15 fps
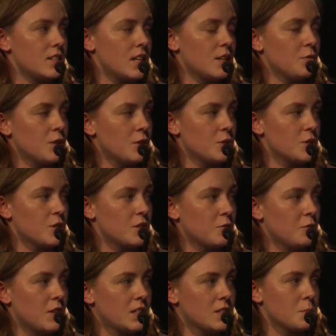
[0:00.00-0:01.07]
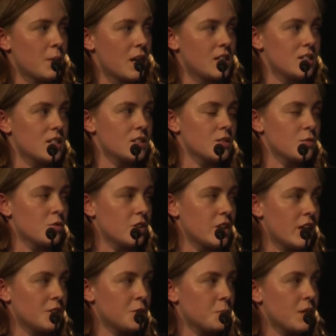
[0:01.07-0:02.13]
even though it's got a Flex basis of
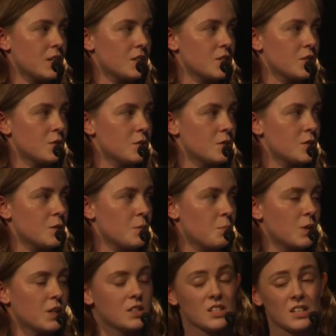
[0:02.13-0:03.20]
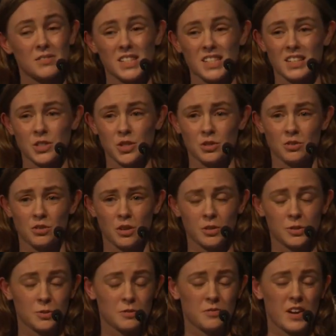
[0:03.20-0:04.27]
300 pixels, because I've said it should
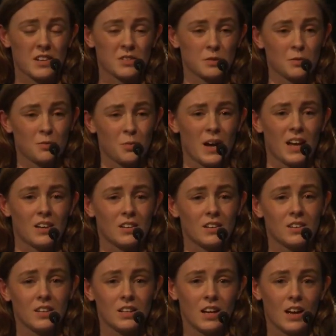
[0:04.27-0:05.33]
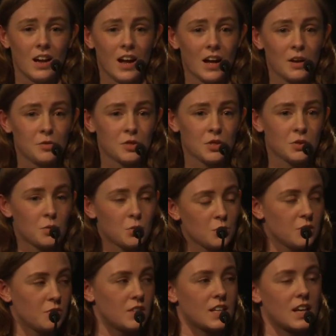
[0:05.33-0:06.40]
grow to a factor of 1, after
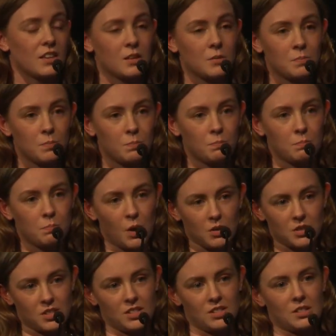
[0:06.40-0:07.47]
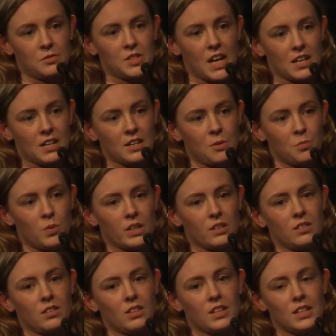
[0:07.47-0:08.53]
all of the other boxes have taken up
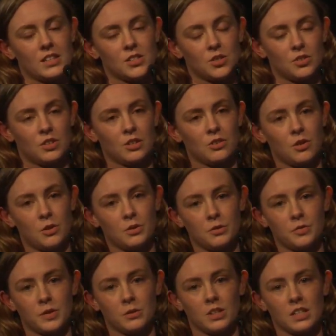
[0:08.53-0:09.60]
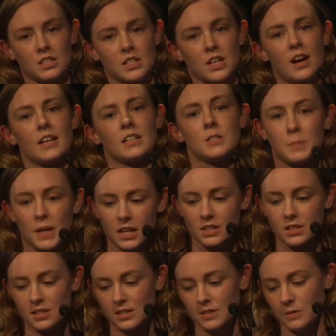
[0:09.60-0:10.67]
width, it's going to grow to fill the entire
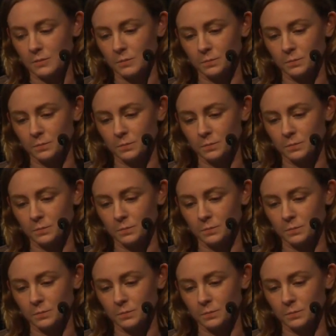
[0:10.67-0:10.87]
space.